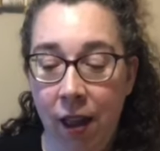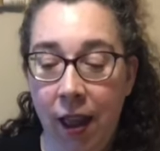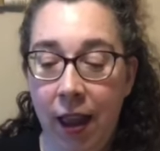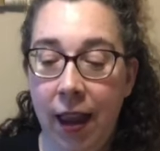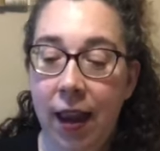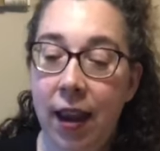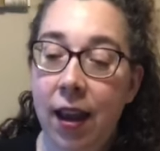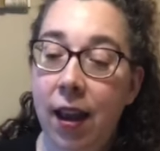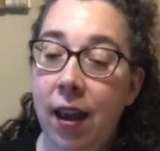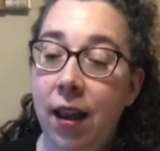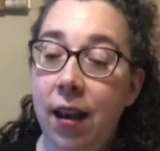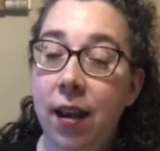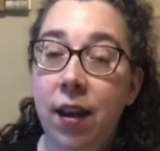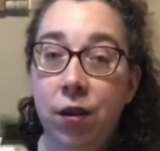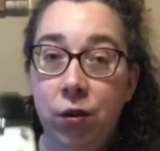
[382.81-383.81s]

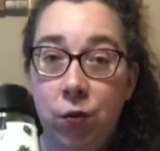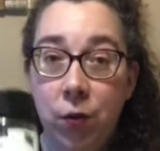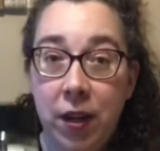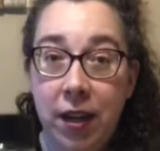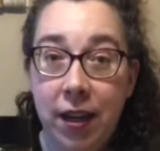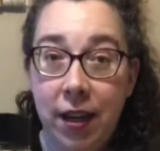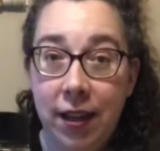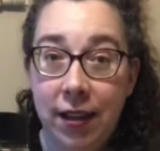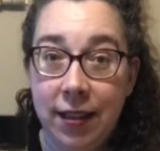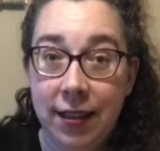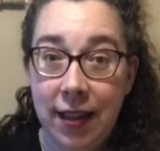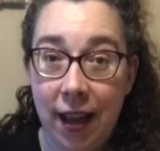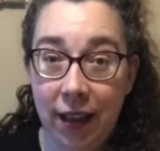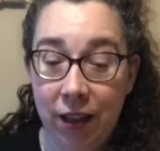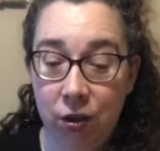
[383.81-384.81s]
and Greek
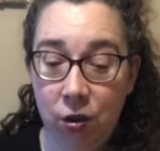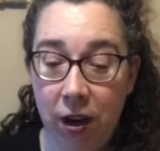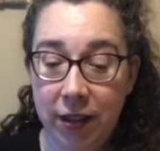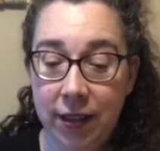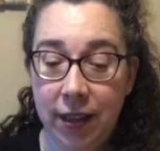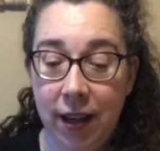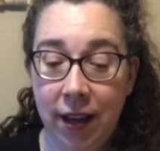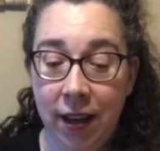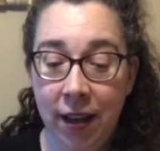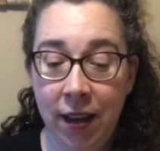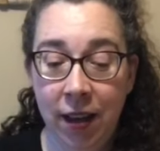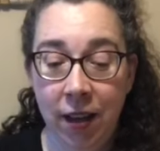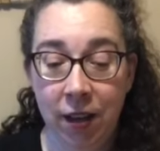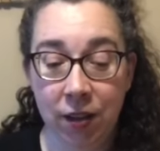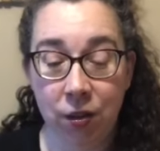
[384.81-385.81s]
salad dressing.
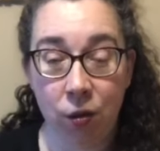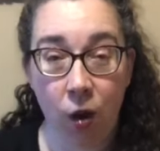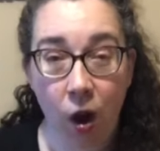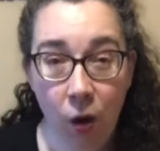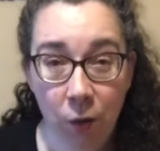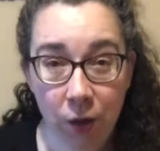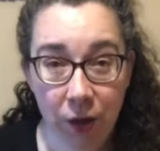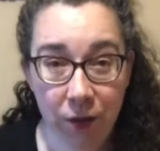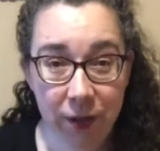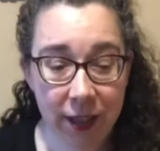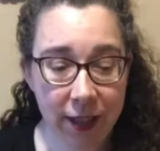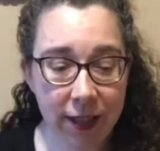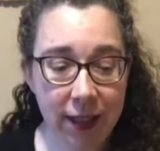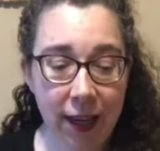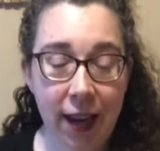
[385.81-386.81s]
So all we're
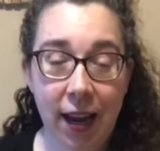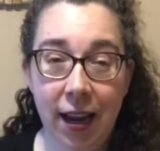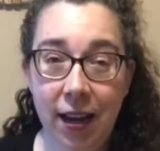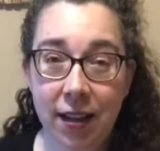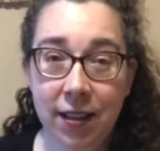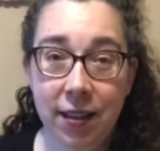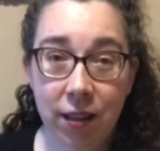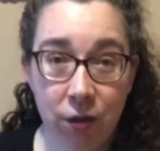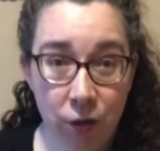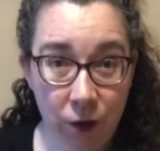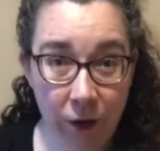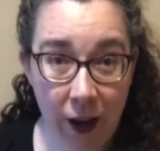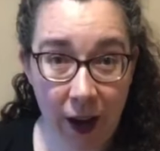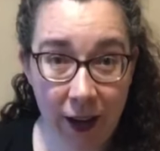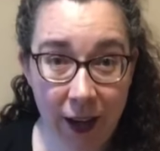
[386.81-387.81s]
using today is the
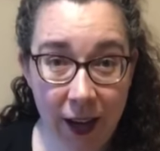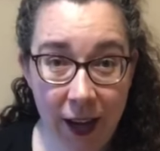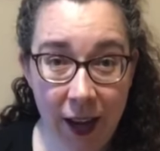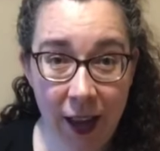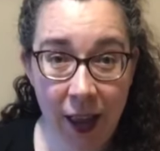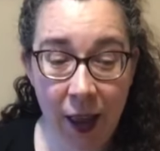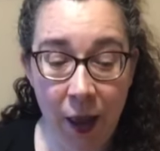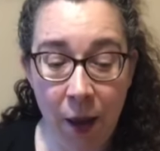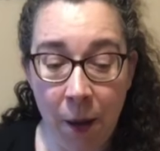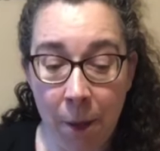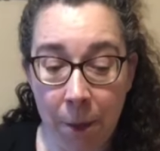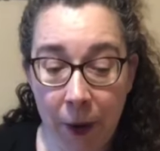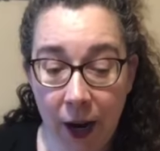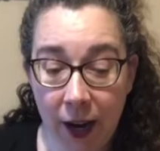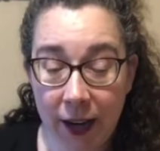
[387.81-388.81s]
souvlaki,
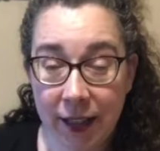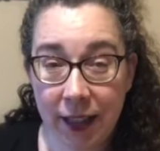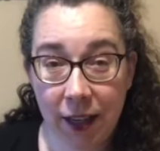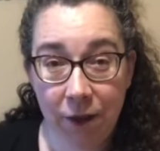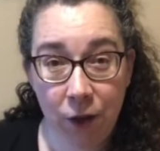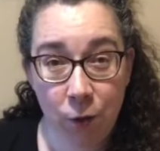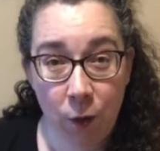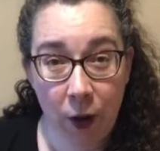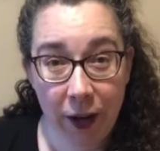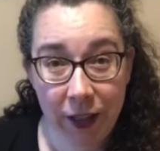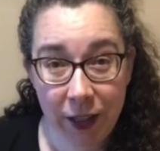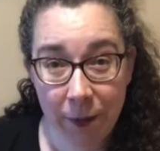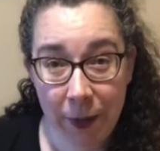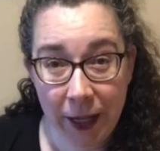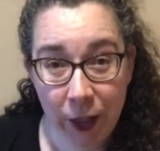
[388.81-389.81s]
but if you wanted to
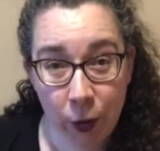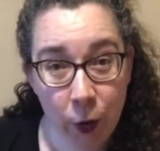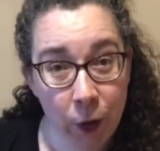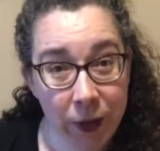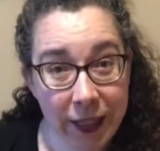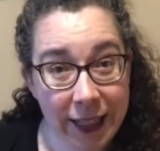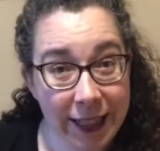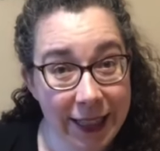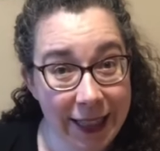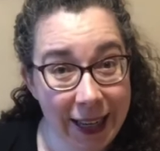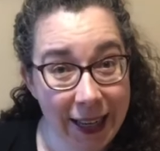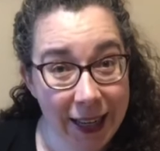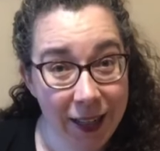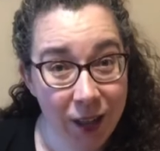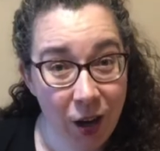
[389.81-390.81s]
make your own
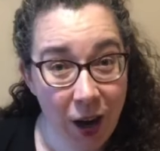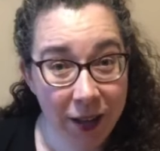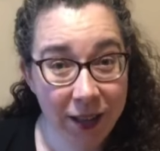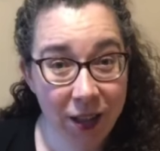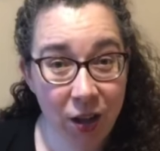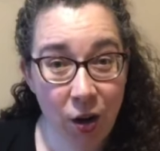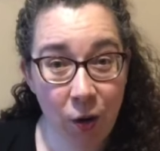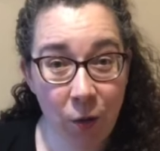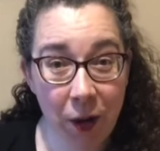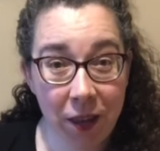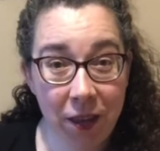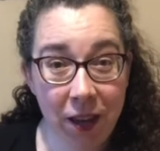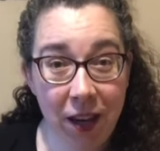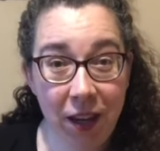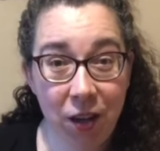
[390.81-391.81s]
tzatziki sauce to go with
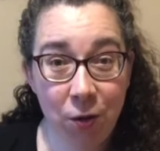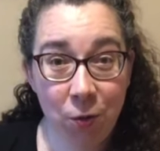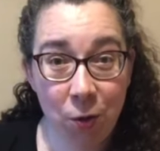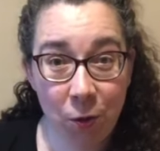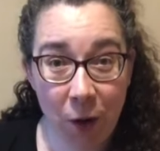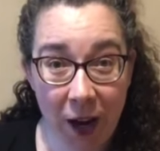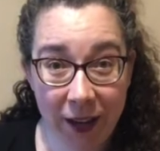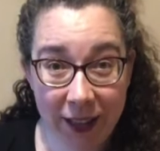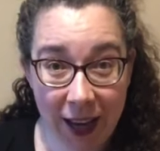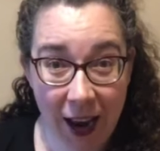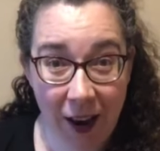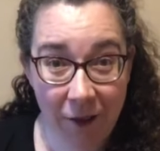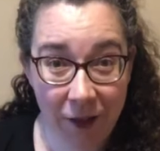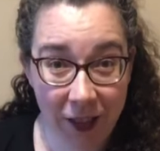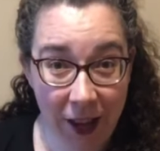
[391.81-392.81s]
it, you will want to
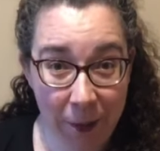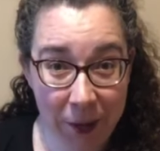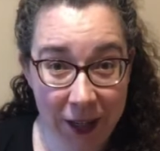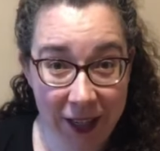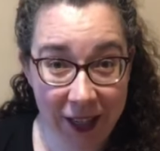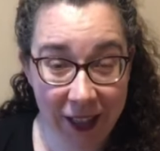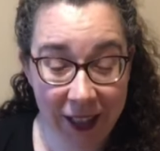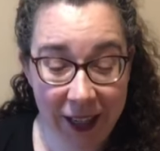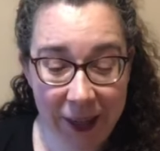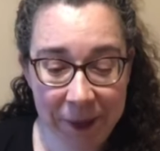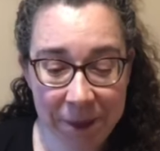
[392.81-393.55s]
have lemon dilly.